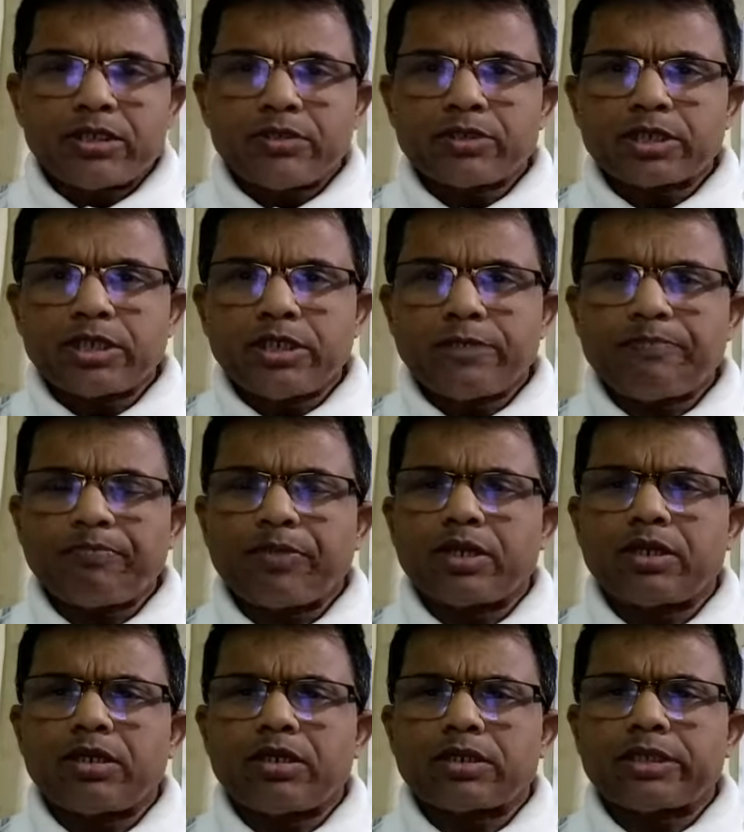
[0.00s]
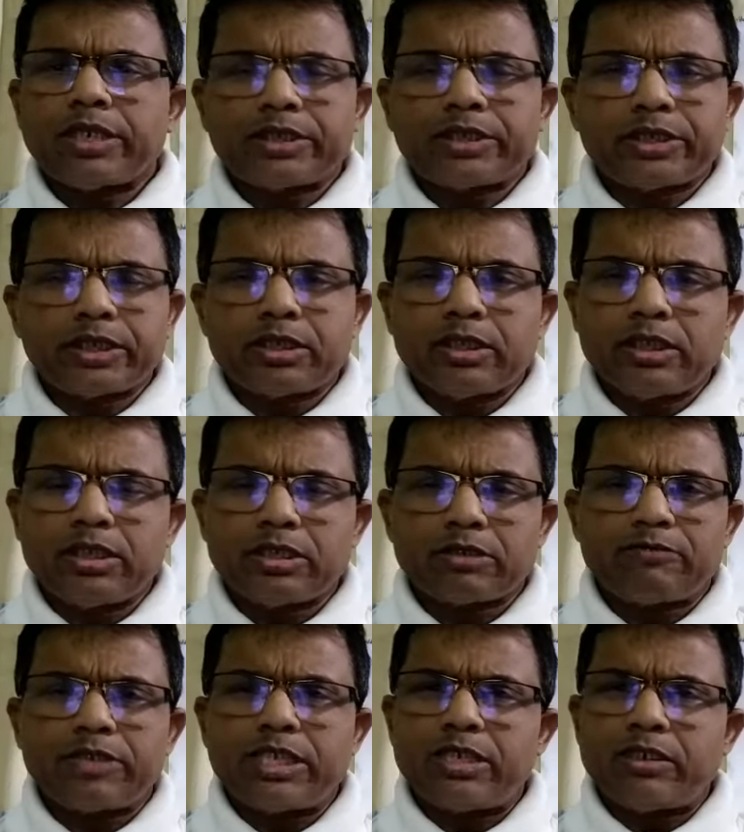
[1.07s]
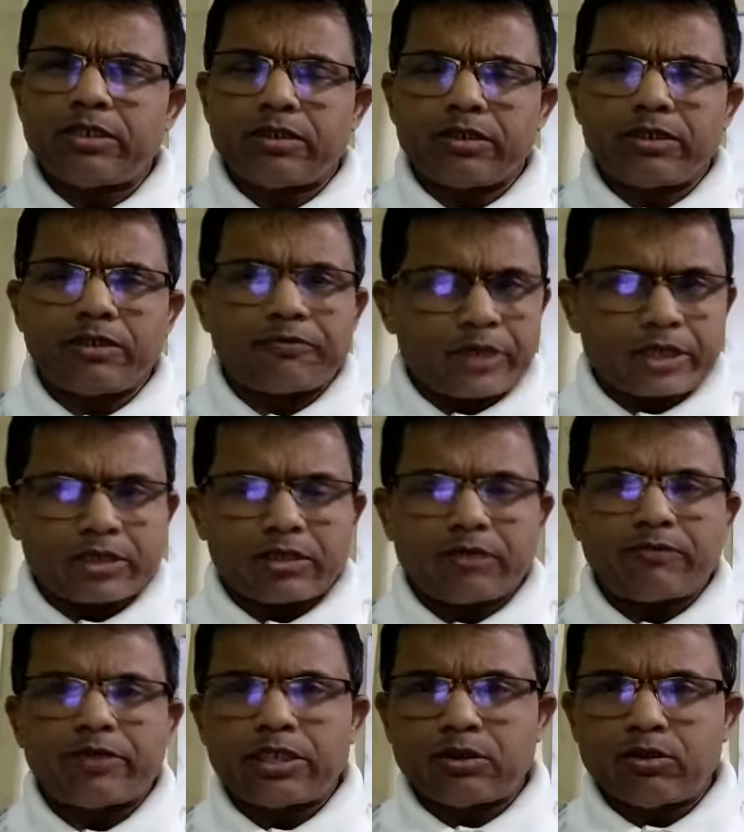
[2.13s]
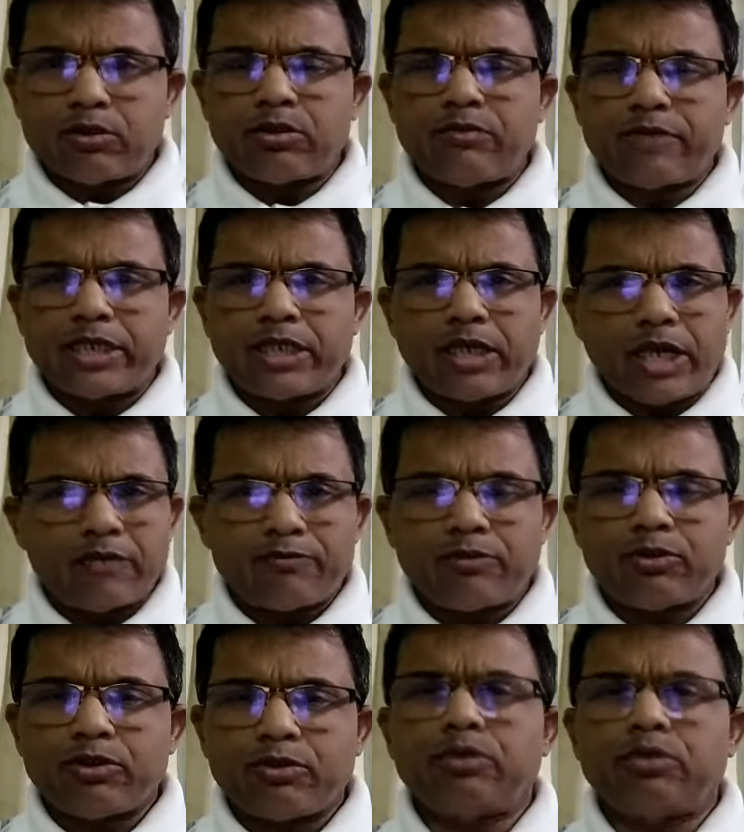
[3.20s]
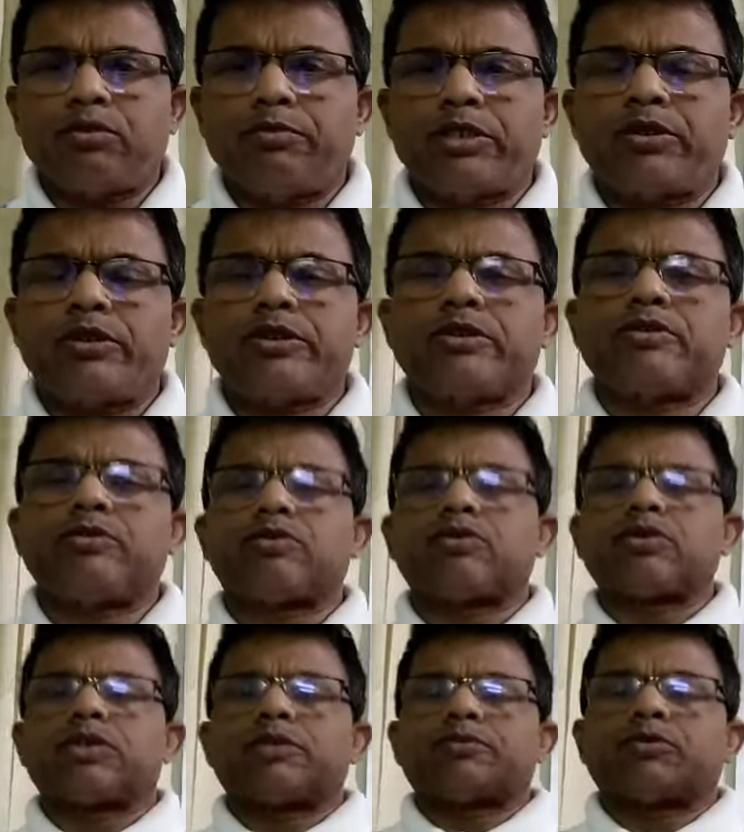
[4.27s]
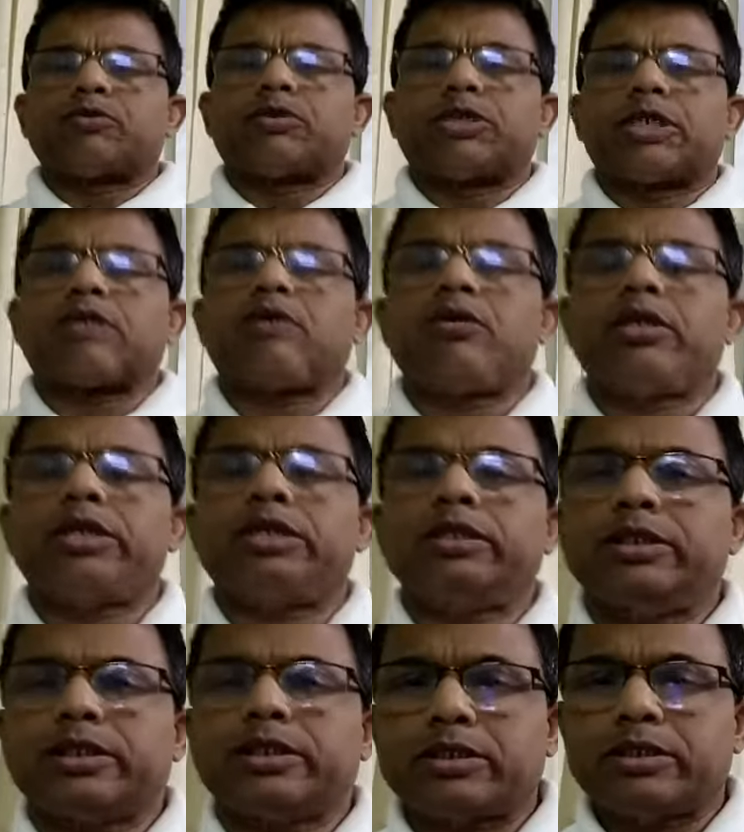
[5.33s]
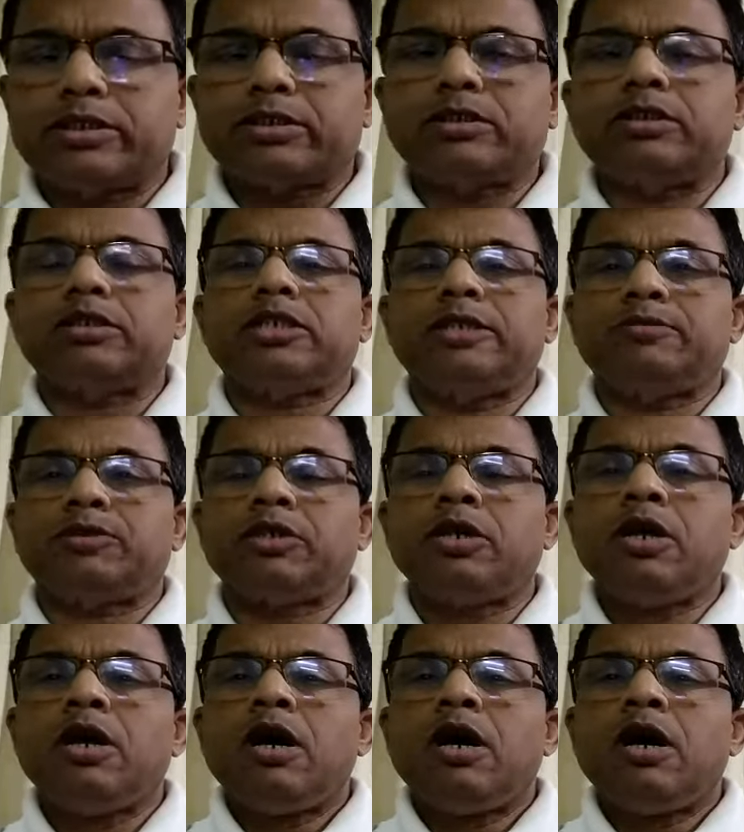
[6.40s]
You see, test checking is very effective very good very helpful you know because you don't have to check all the transactions it saves